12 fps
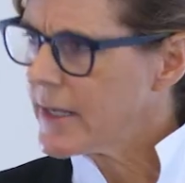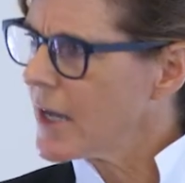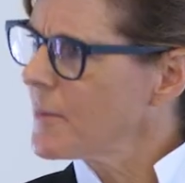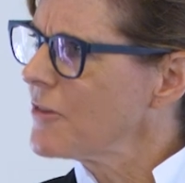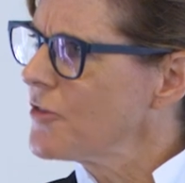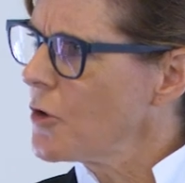
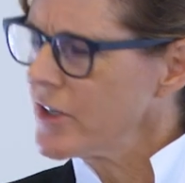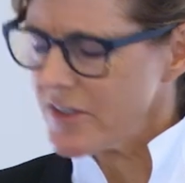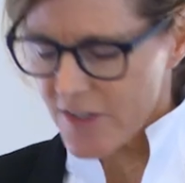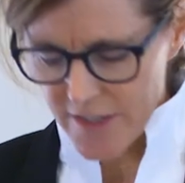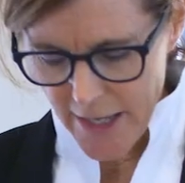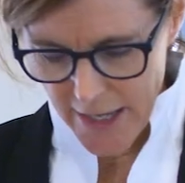Now, my
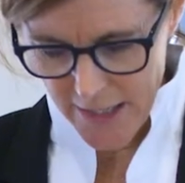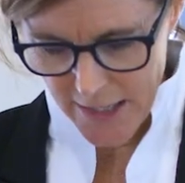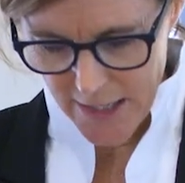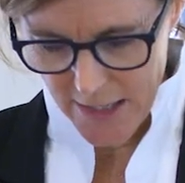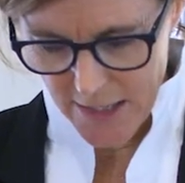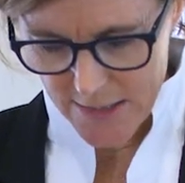focus today
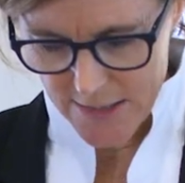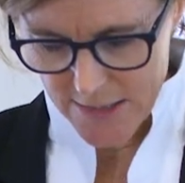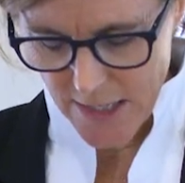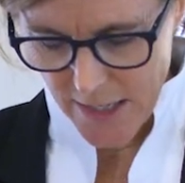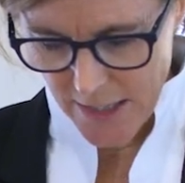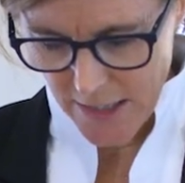
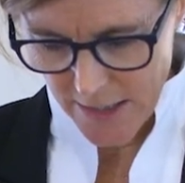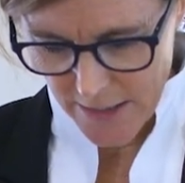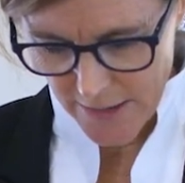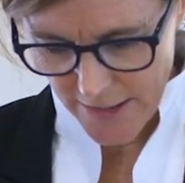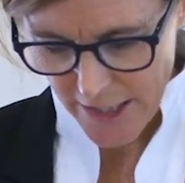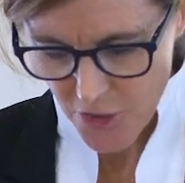is
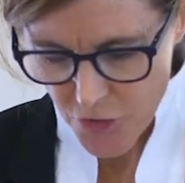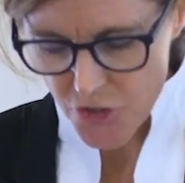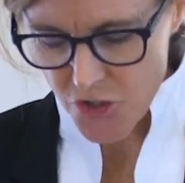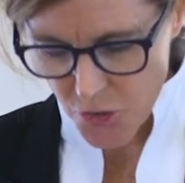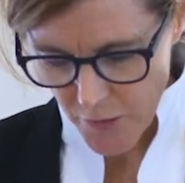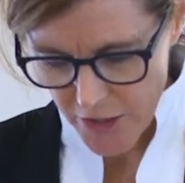uh, inner
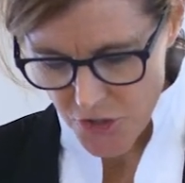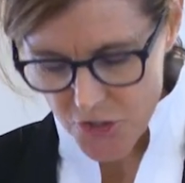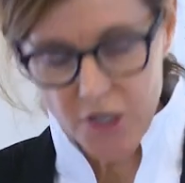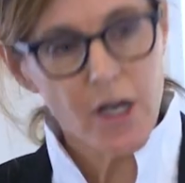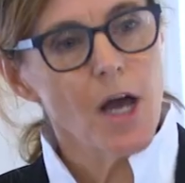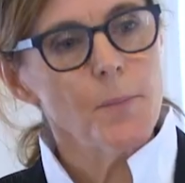
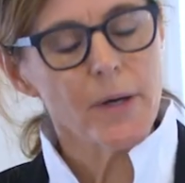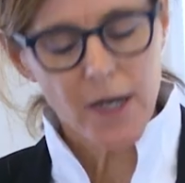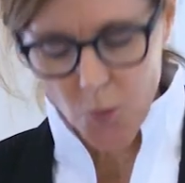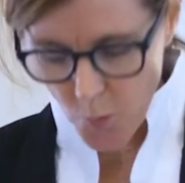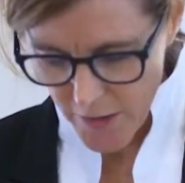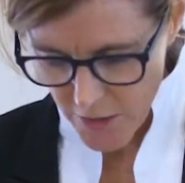Jewish, but
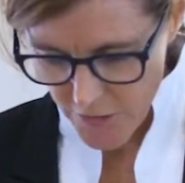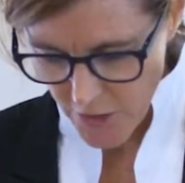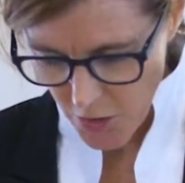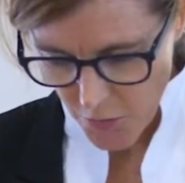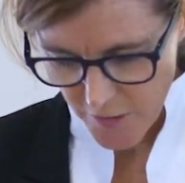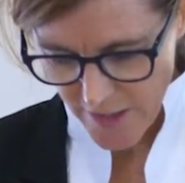I will
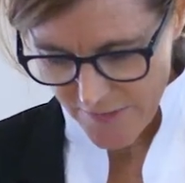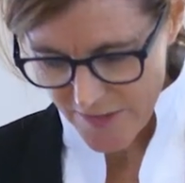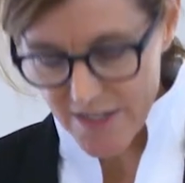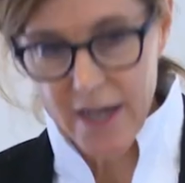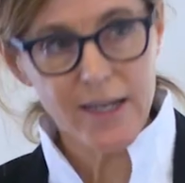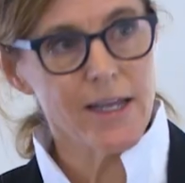note that
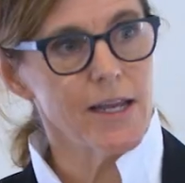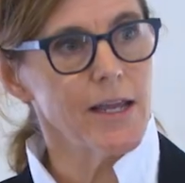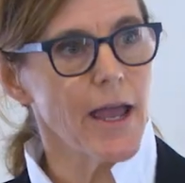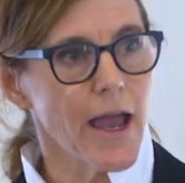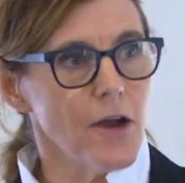the Tannaitic